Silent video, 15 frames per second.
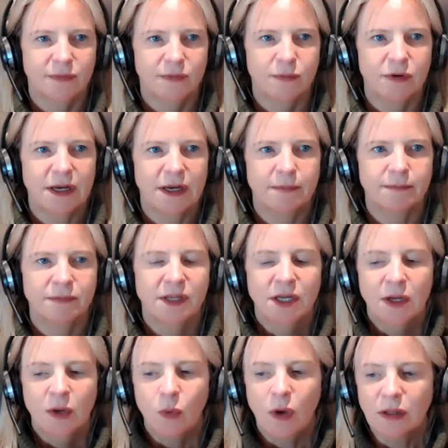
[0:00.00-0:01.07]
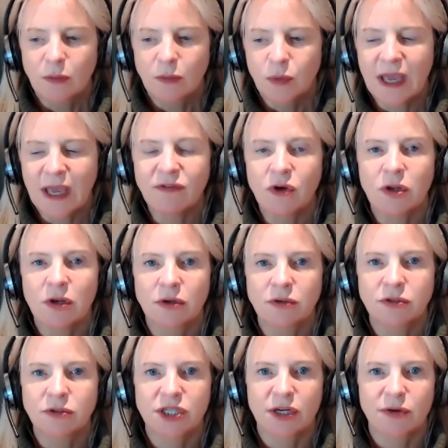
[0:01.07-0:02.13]
brilliant. Well, we haven't got long
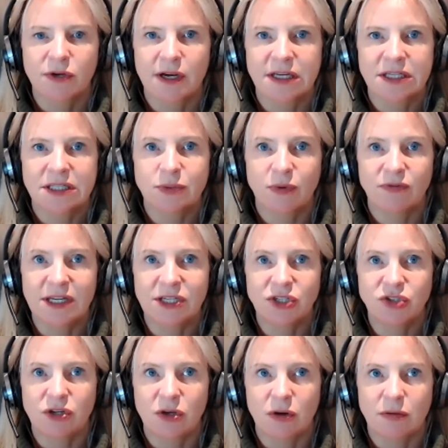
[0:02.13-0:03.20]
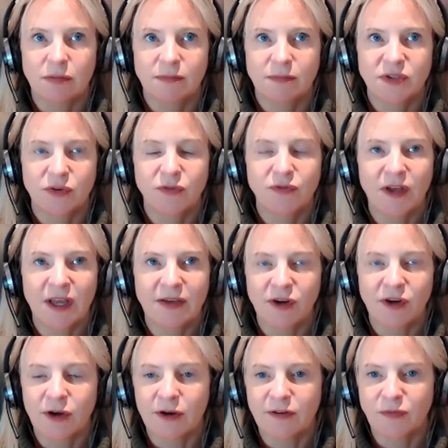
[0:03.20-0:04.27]
to go, guys. We've literally got sort of
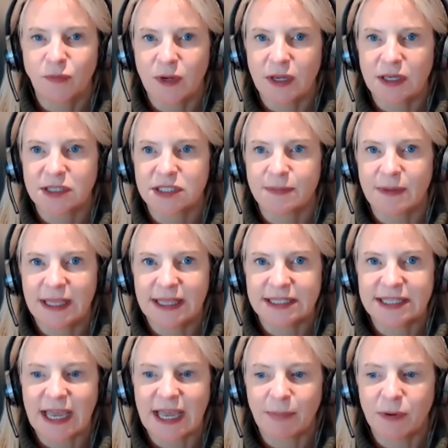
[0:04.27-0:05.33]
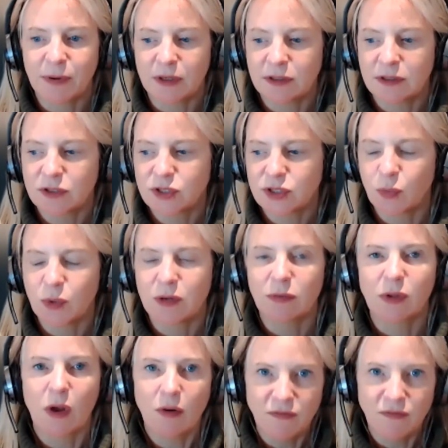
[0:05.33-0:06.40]
5.5 weeks to make this happen. So we will
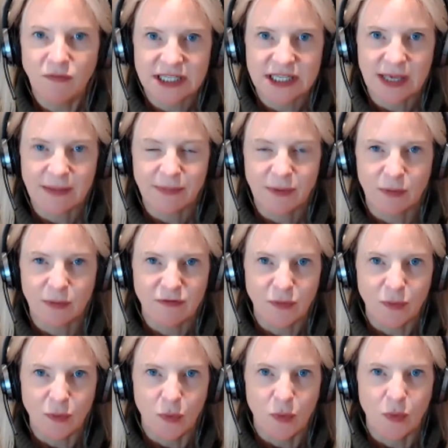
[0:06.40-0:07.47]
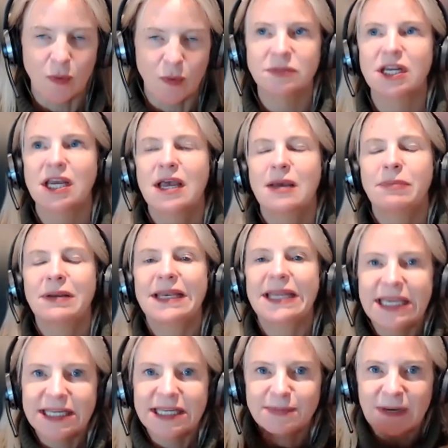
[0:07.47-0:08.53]
obviously keep you informed.
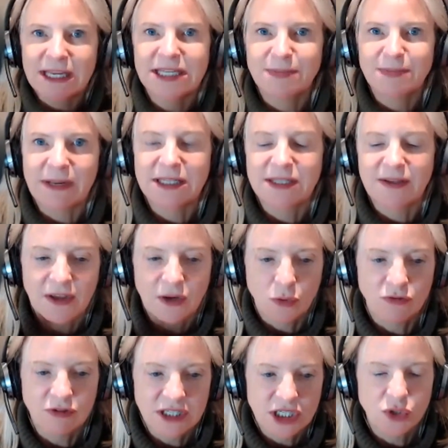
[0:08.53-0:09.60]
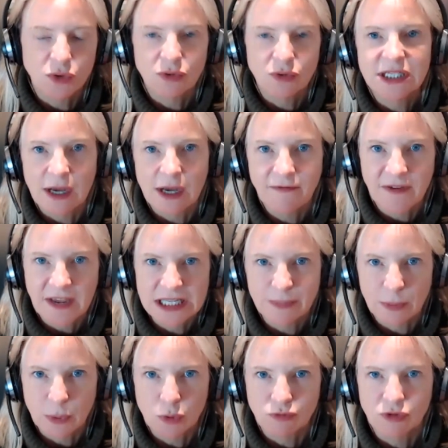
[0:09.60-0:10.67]
Please, please, please, if you haven't already, join our
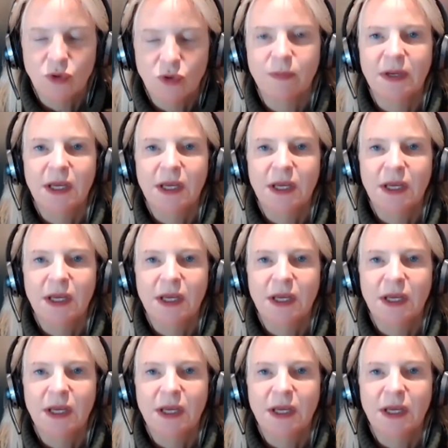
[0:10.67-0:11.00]
Facebook group,